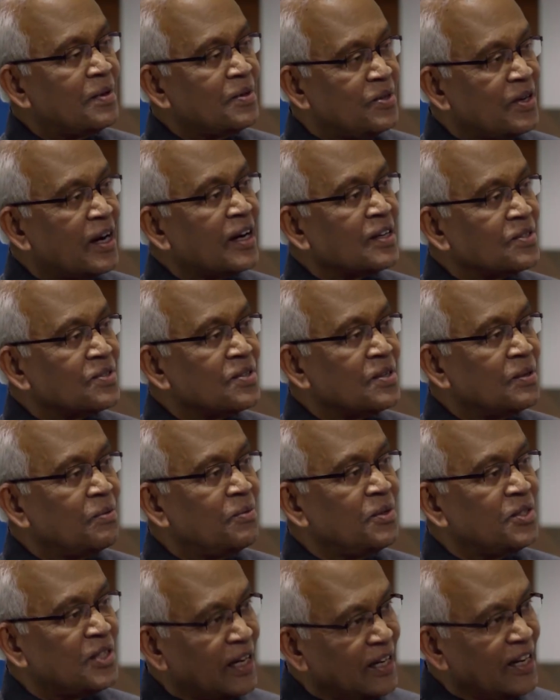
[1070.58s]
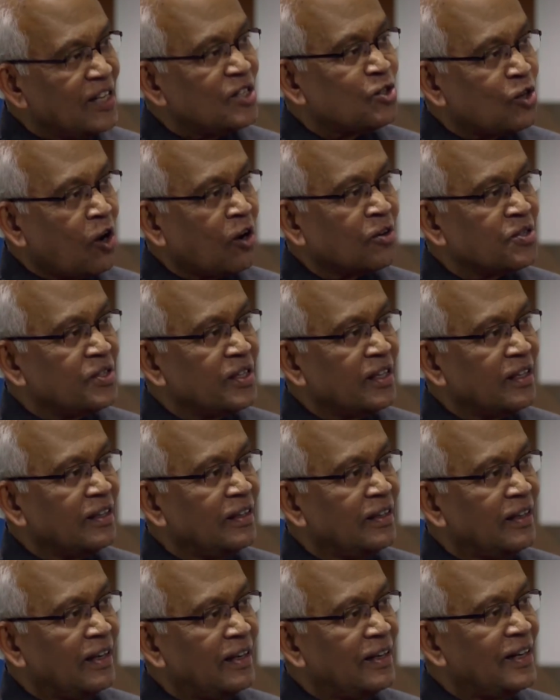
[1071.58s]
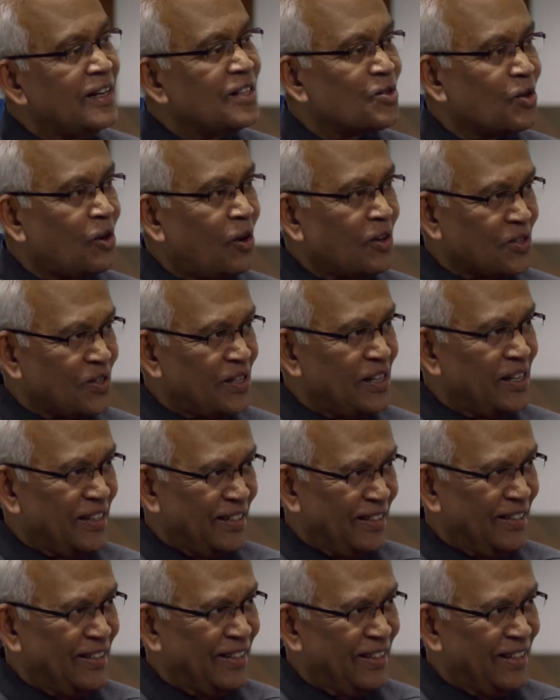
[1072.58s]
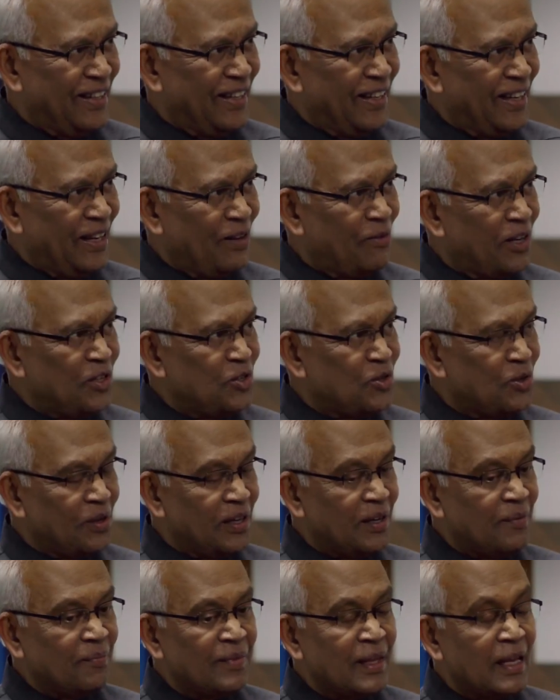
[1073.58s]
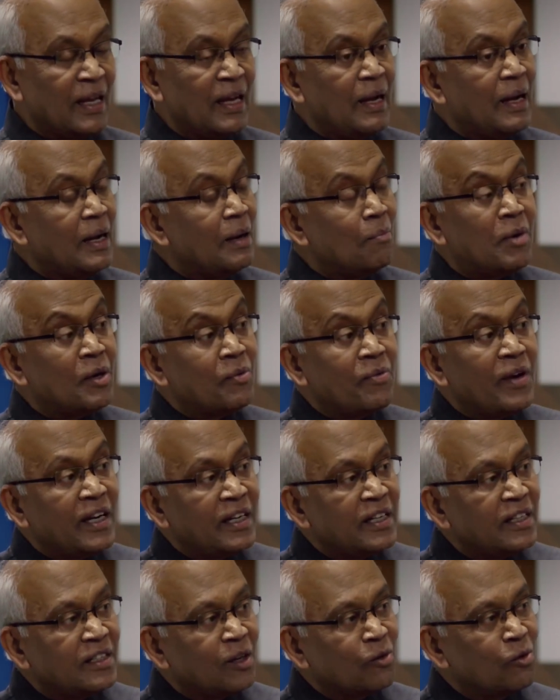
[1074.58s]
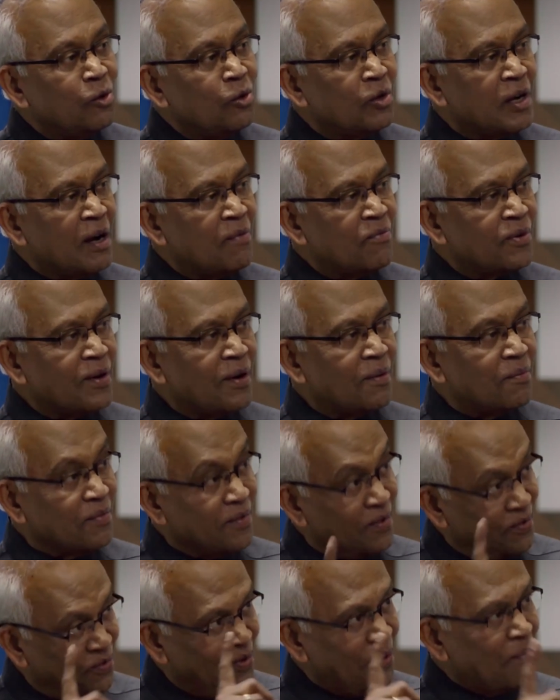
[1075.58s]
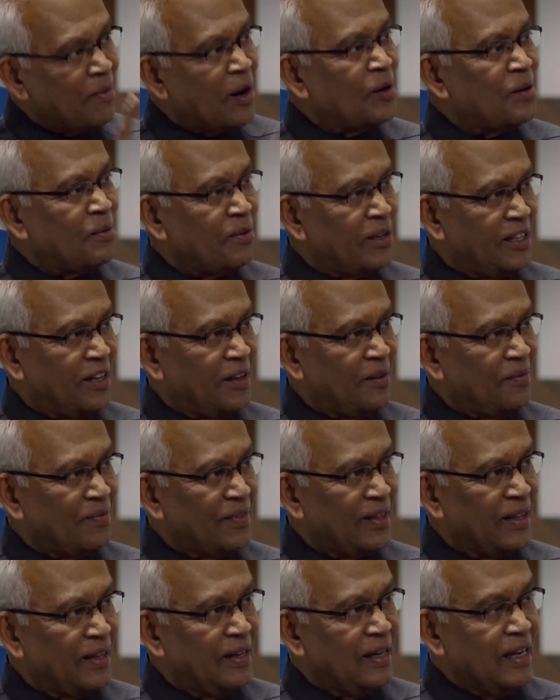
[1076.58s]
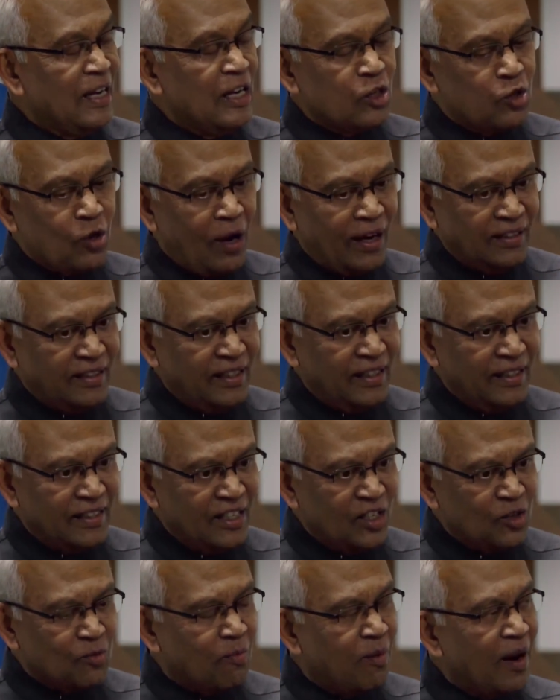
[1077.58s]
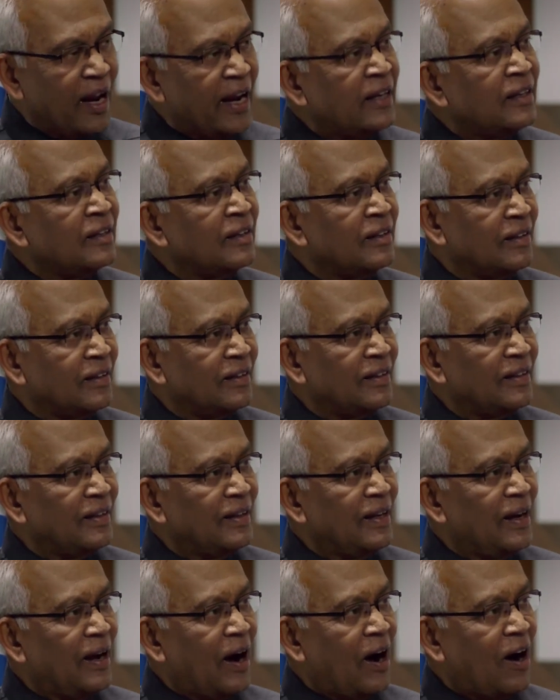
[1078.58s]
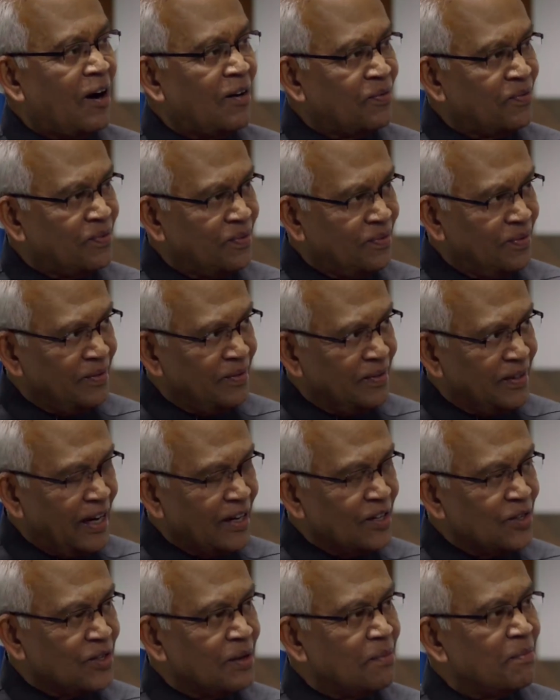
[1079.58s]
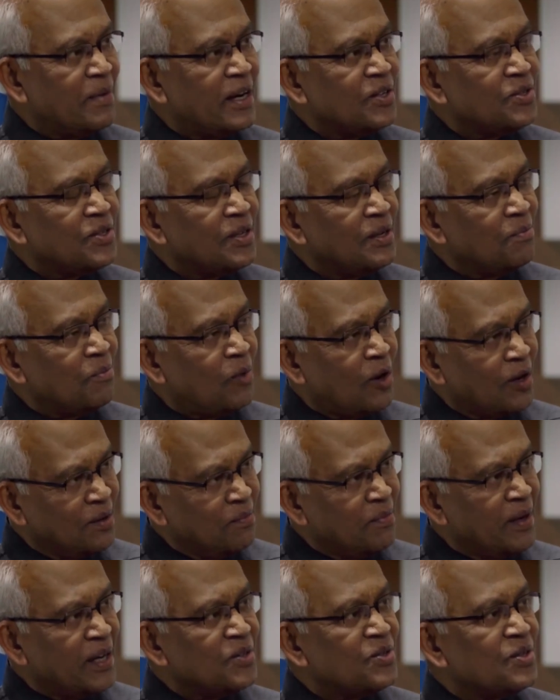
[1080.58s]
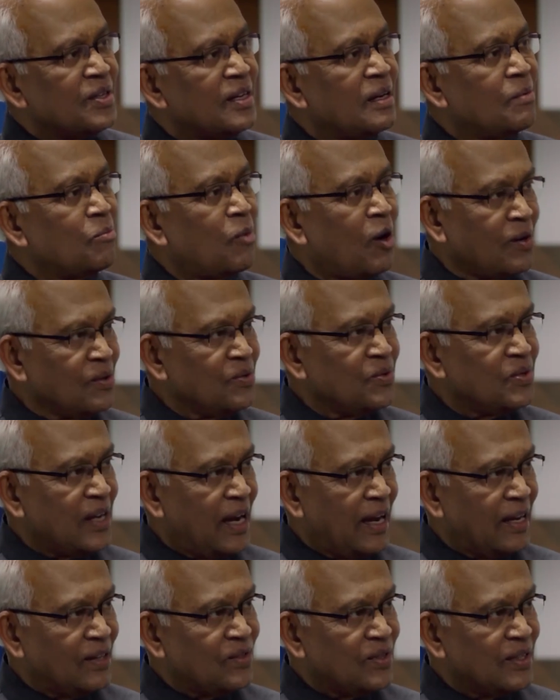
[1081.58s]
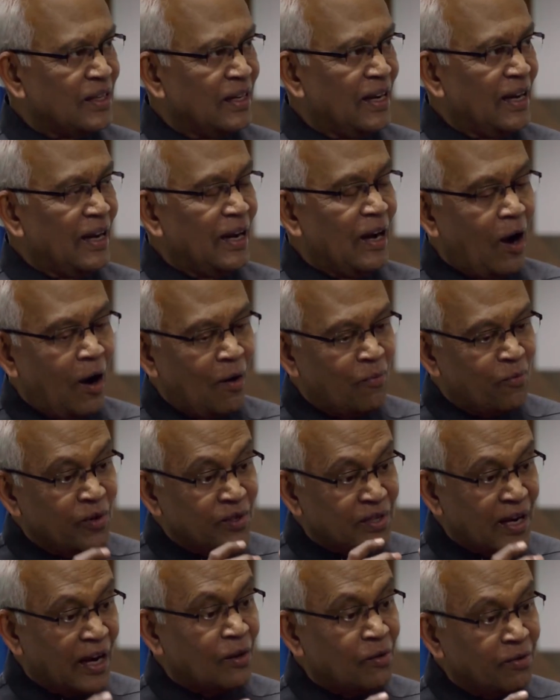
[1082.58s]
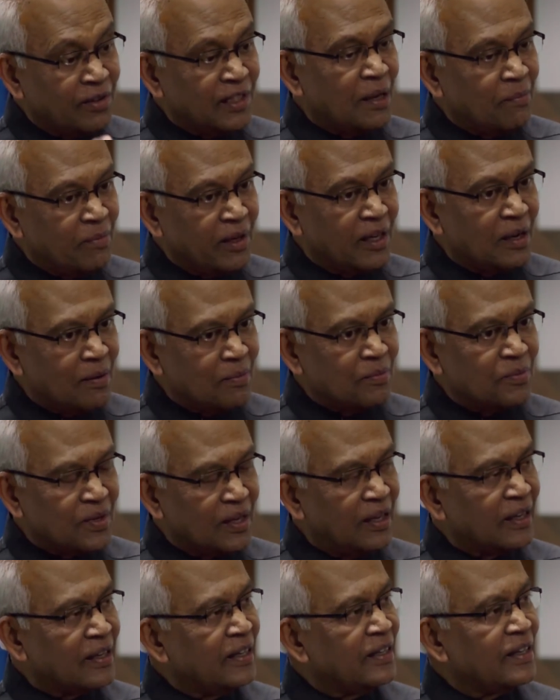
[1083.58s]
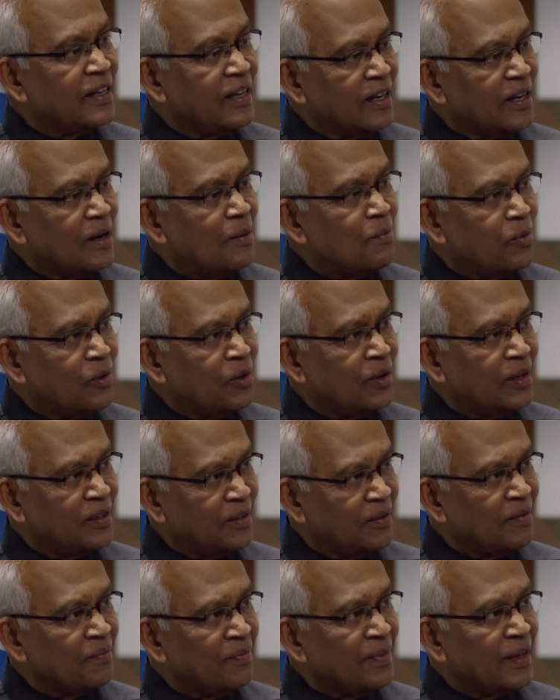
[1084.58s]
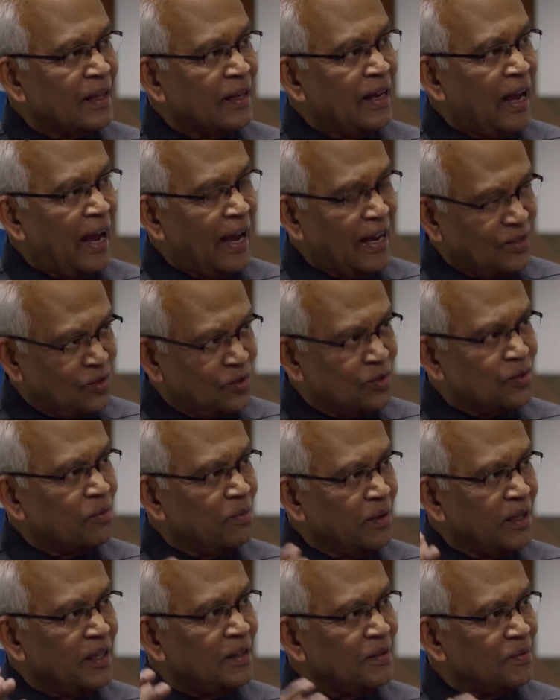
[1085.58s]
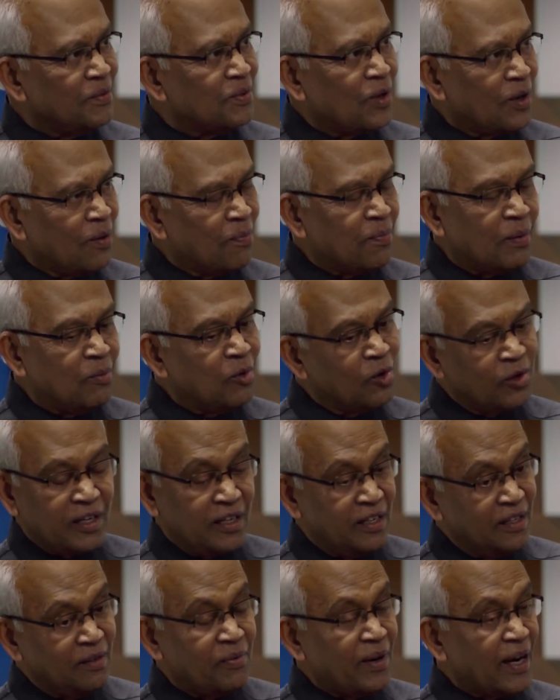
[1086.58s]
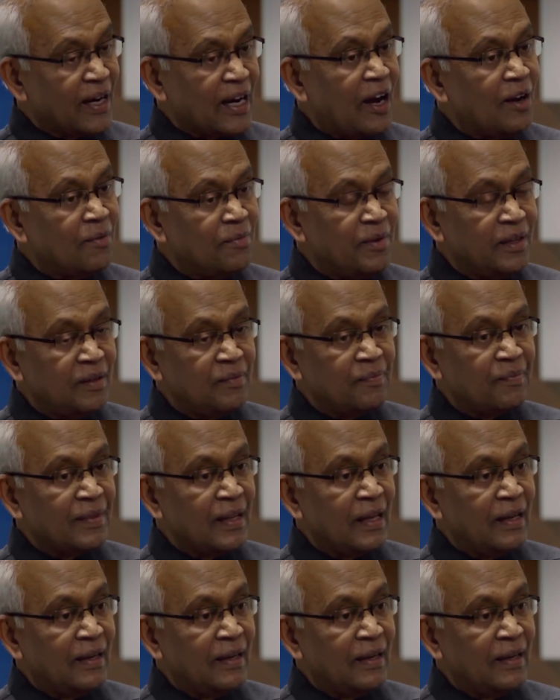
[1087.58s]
drugs which are less toxic, less costly, eventually. But where did the clue come from? From Ayurveda. So I think this blend of traditional medicine, and modern science, of which Ayurveda becomes a critical component, has to be sort of promoted. In fact, I've been